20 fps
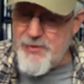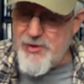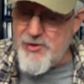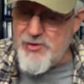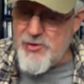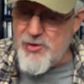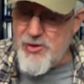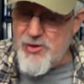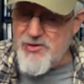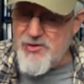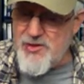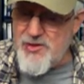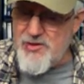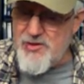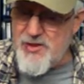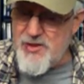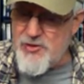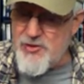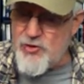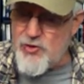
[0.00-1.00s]
and turns us
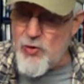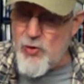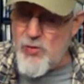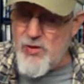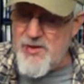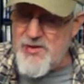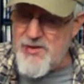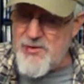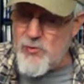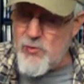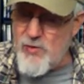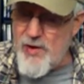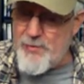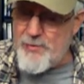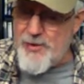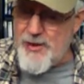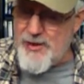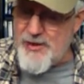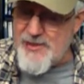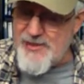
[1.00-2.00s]
into soulless
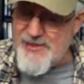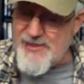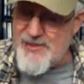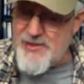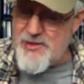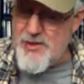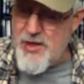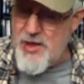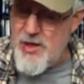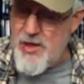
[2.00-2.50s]
replicants.